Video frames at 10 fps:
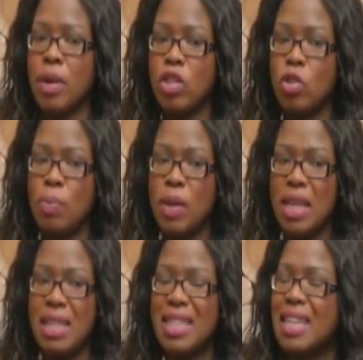to
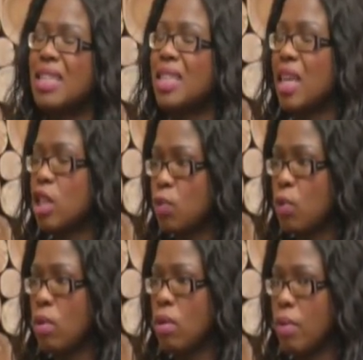be
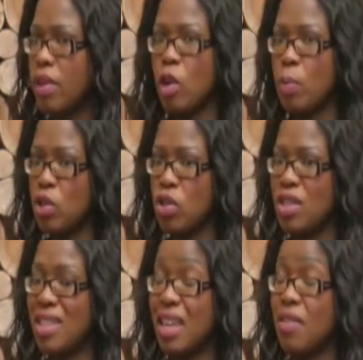successful when the
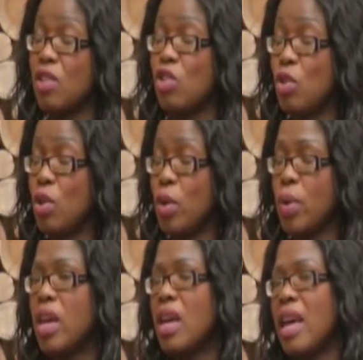opportunities are given to you,
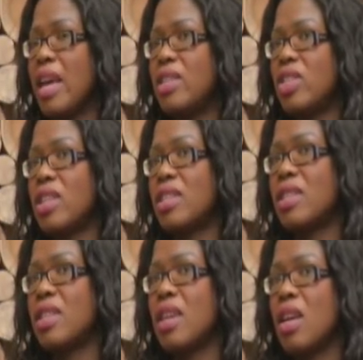it
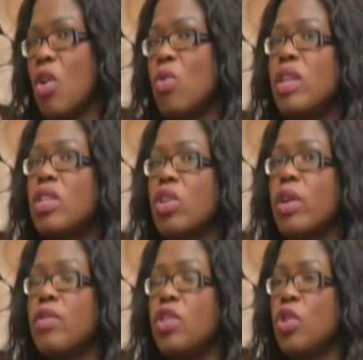just only
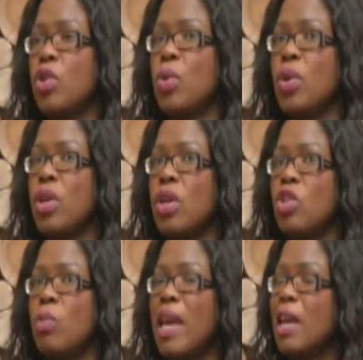serves to
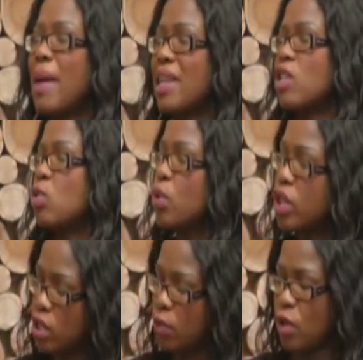make matters
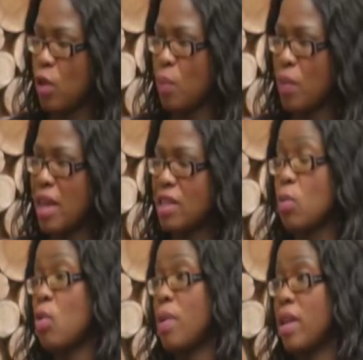worse for you as a
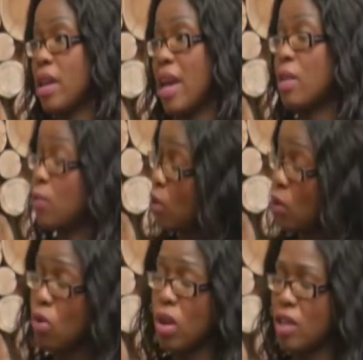woman and for
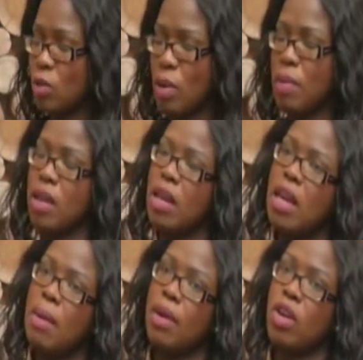all us women,
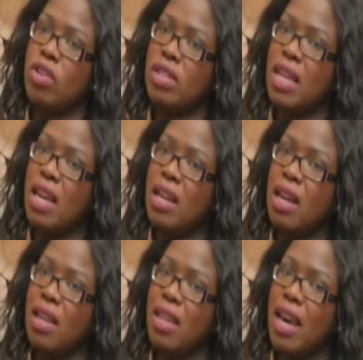because then
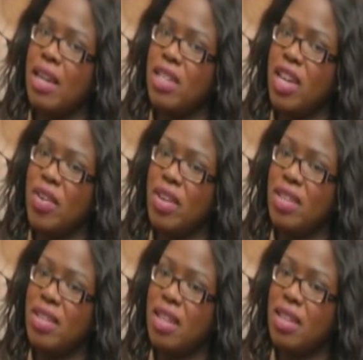the idea
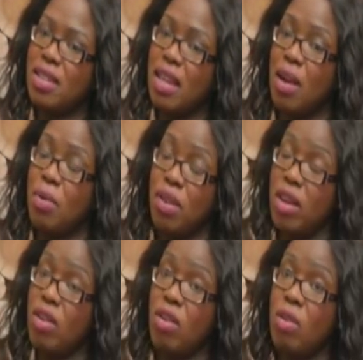is that, there
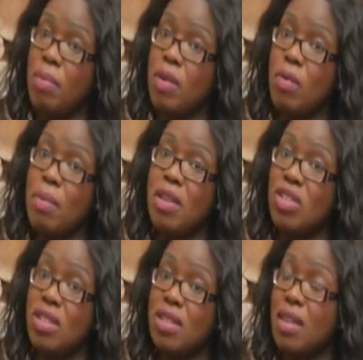you go. I mean, women
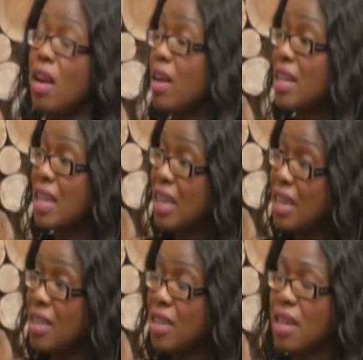just can't
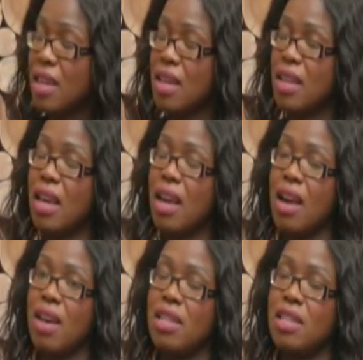lead. They
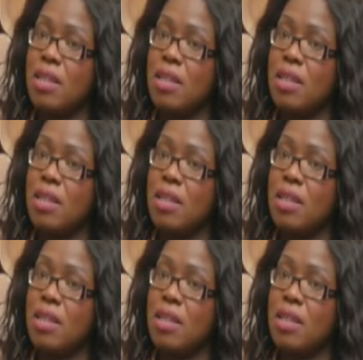can't